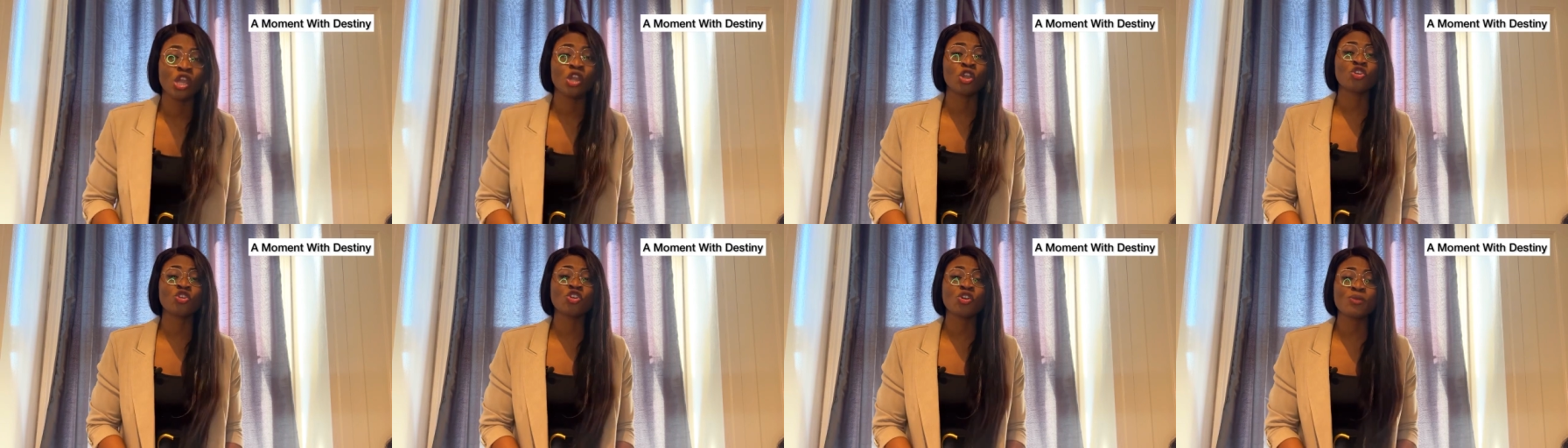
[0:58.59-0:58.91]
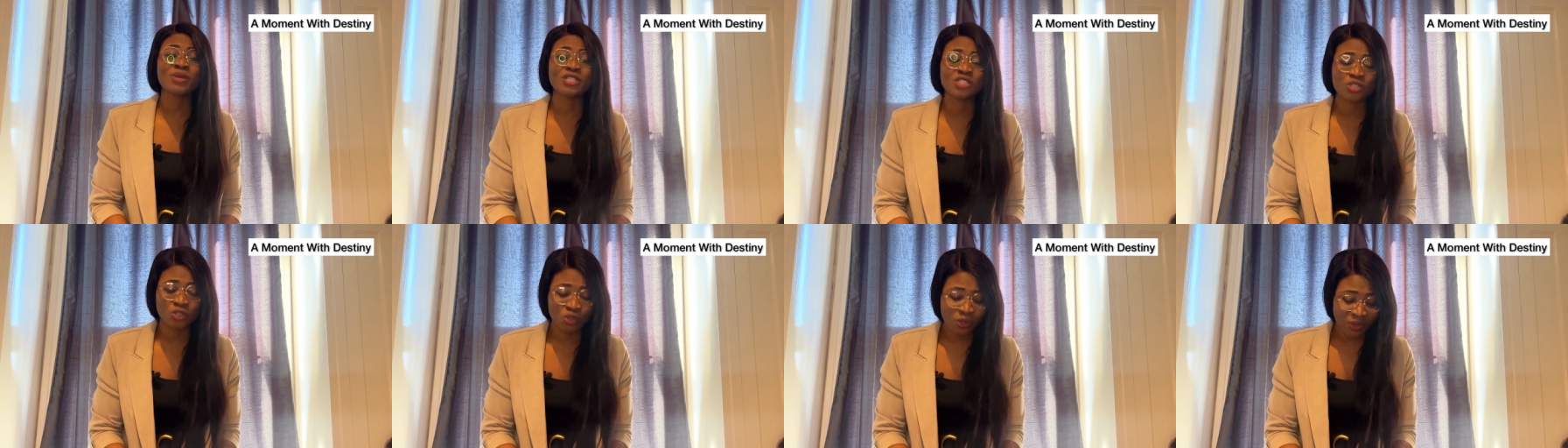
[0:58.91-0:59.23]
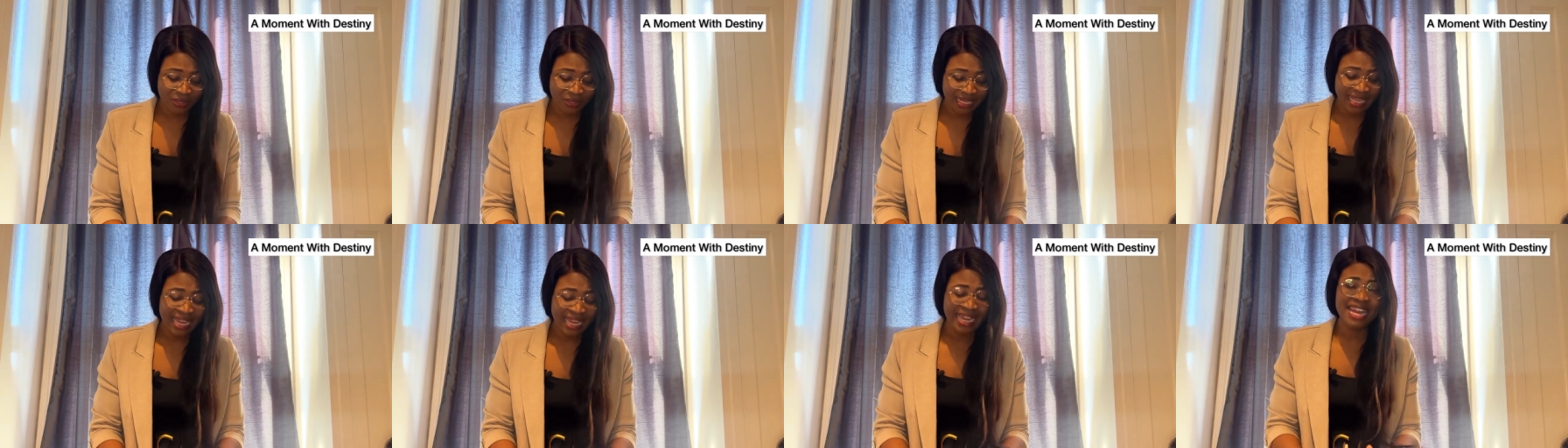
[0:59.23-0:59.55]
Glory to
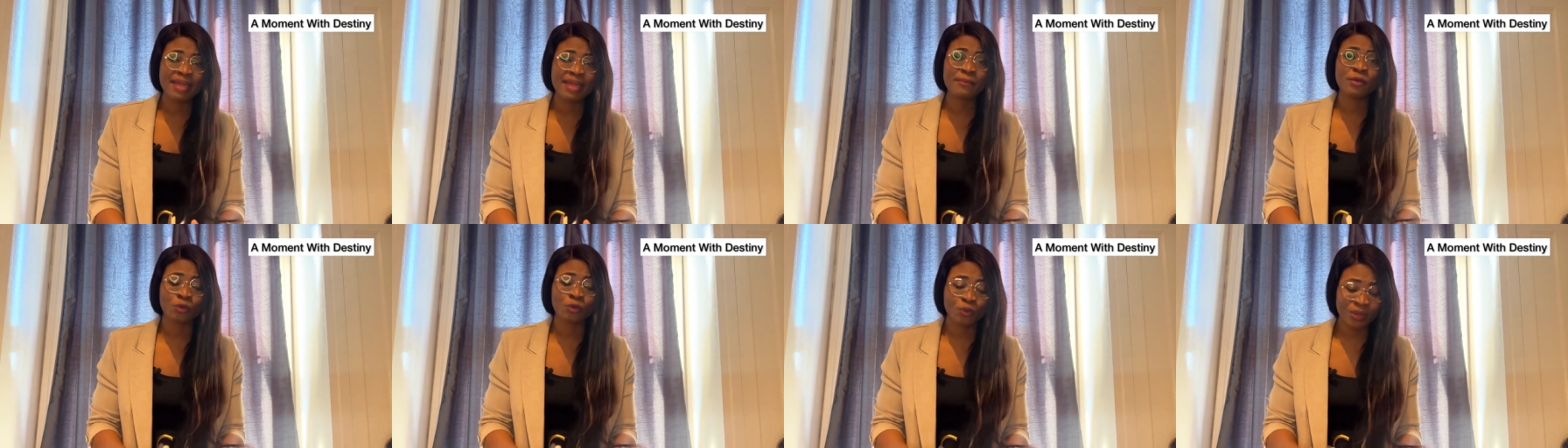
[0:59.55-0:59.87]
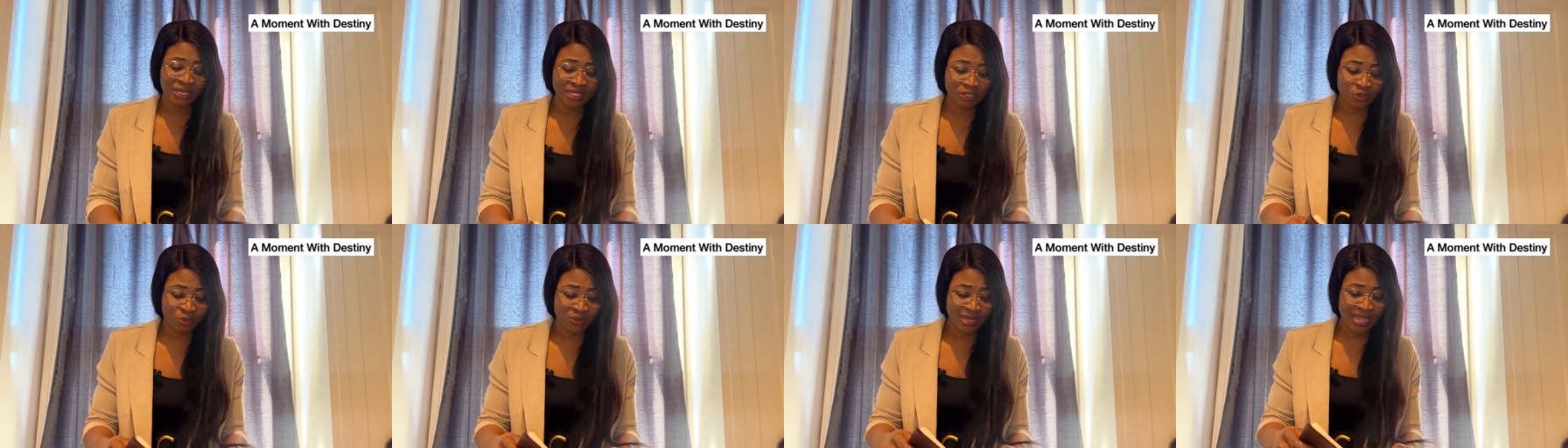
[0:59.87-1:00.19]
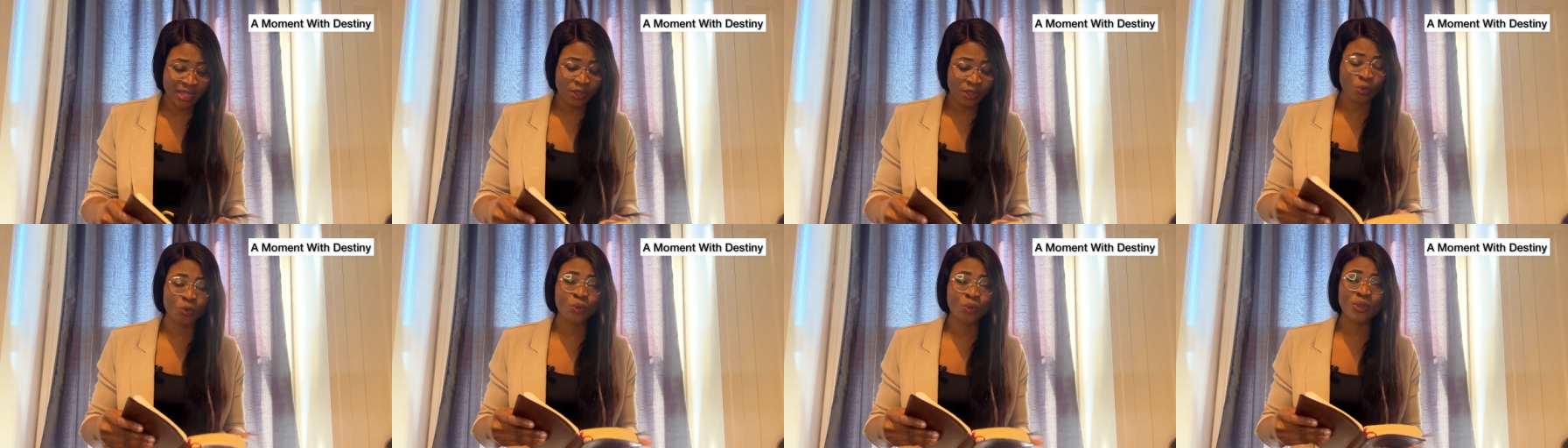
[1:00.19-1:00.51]
God. Let me quick do
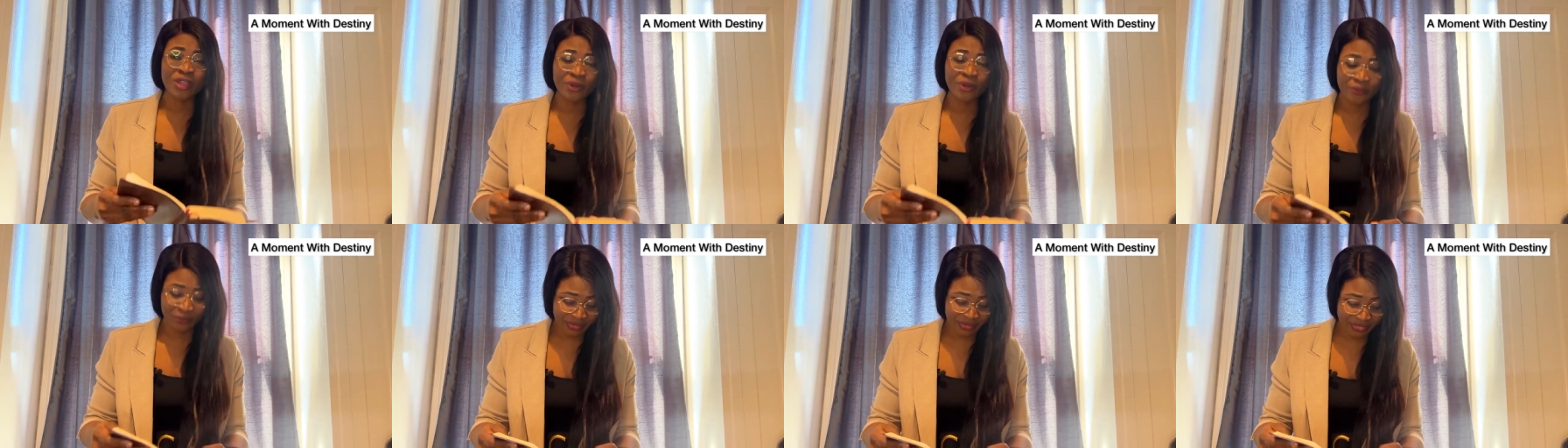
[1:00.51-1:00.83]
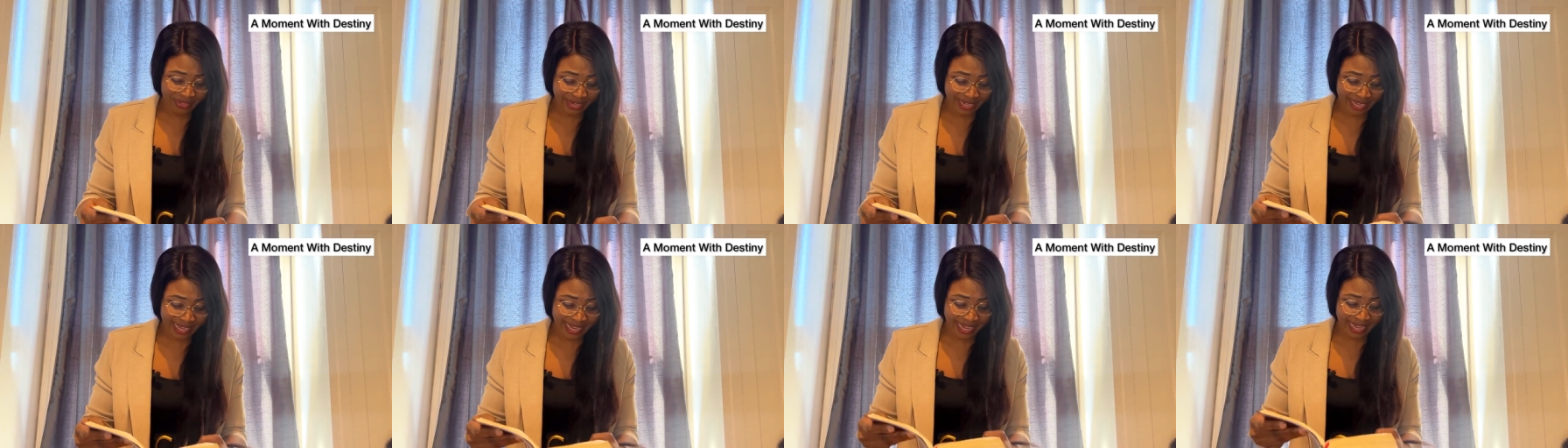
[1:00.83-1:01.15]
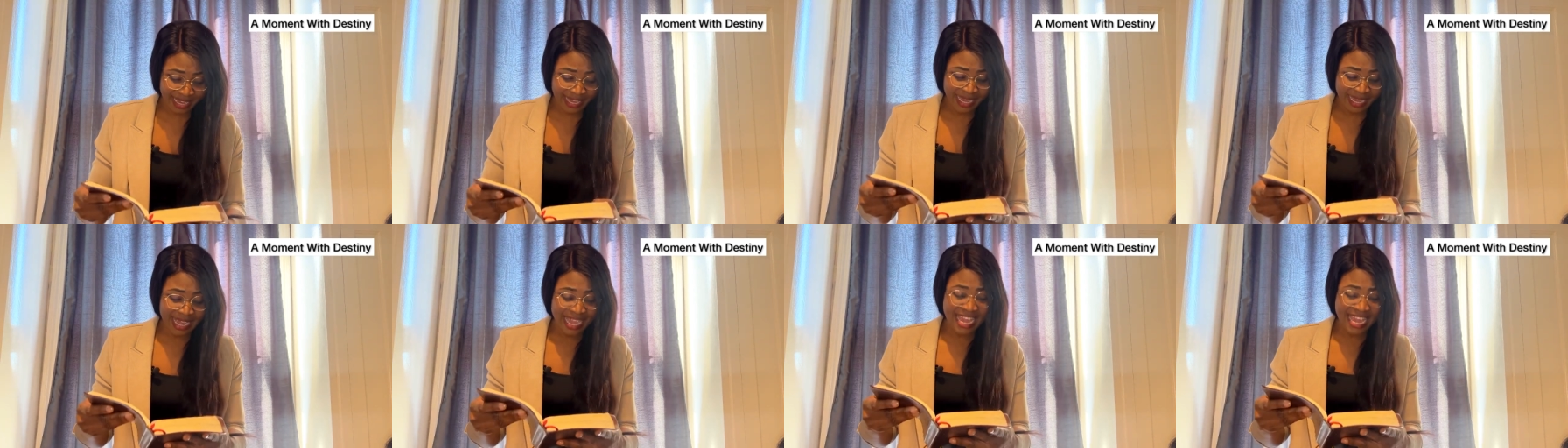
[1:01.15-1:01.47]
a quick reading
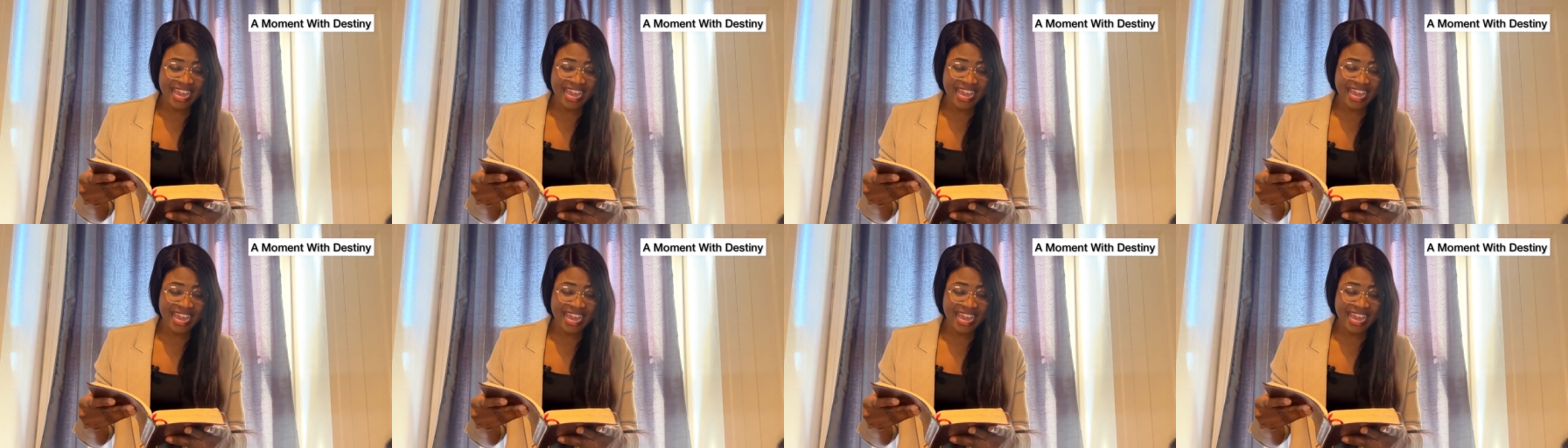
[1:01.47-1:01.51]
here.